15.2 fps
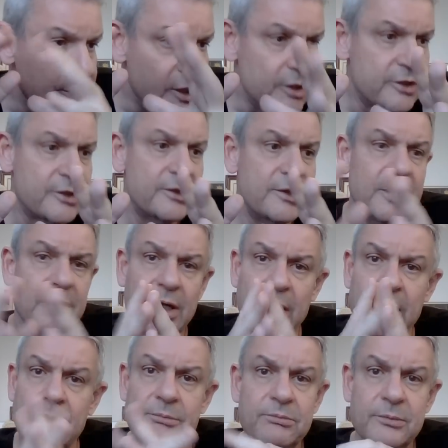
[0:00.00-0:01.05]

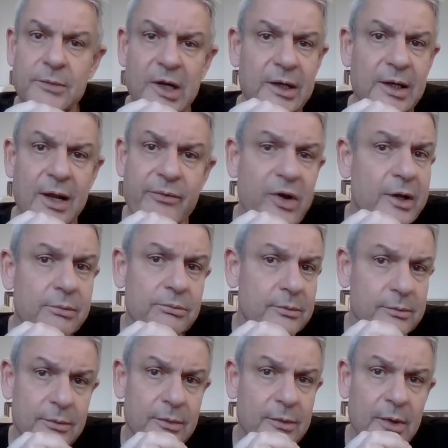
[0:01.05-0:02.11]
He never
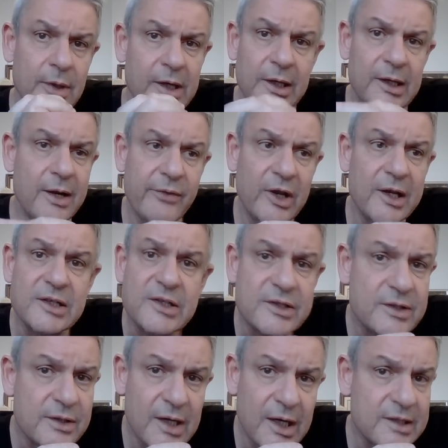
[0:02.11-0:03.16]

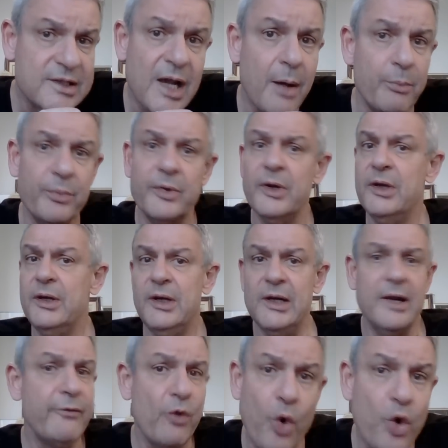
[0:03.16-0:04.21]
gets up. He
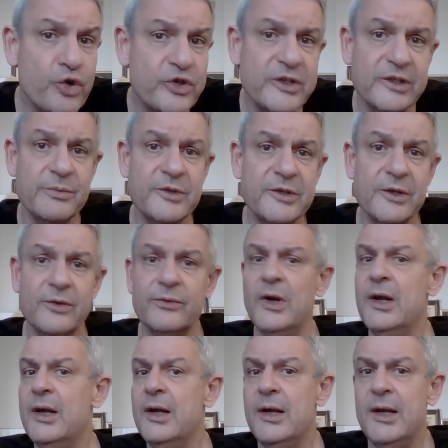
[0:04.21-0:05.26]
never washes himself.
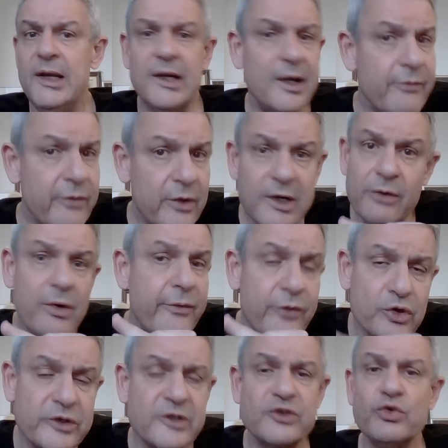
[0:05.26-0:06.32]
He
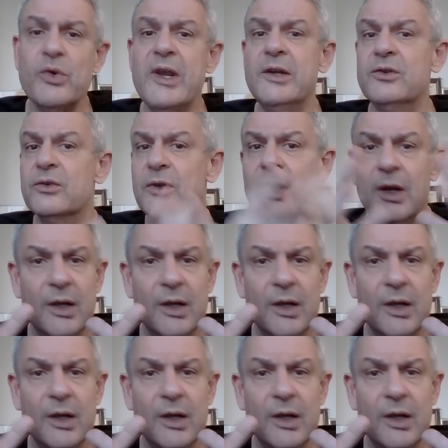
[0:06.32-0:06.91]
refuses to eat.